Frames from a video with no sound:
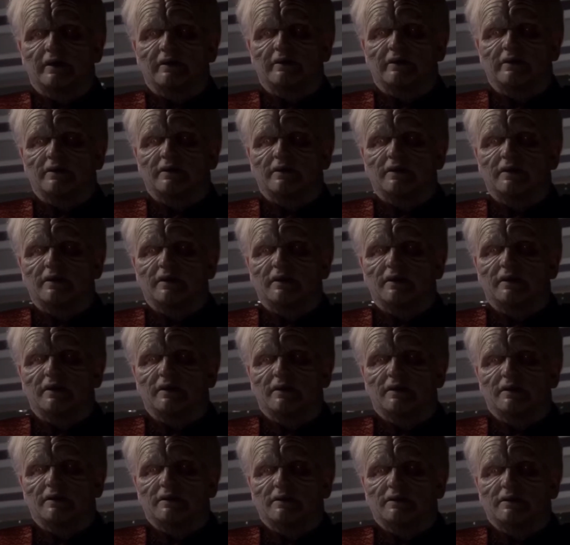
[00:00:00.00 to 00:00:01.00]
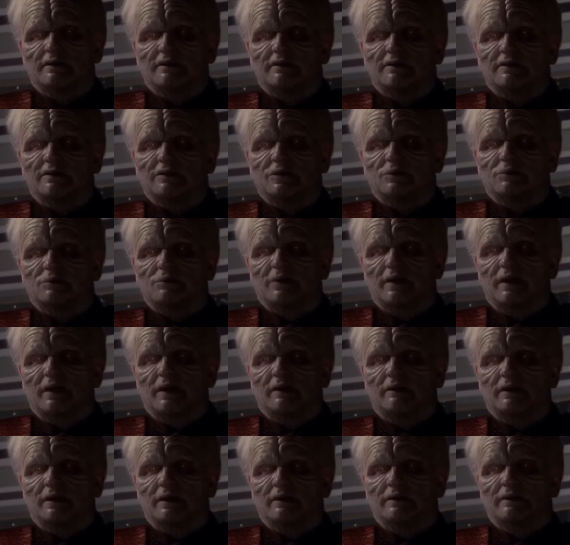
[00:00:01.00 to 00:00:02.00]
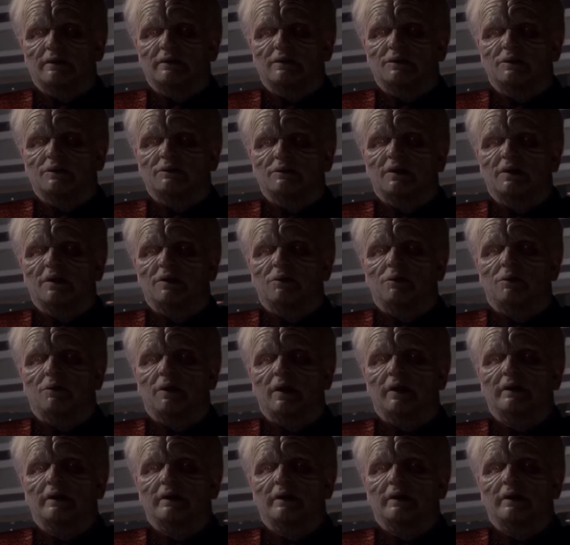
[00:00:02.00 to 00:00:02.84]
to do those things. For Anakin, this person is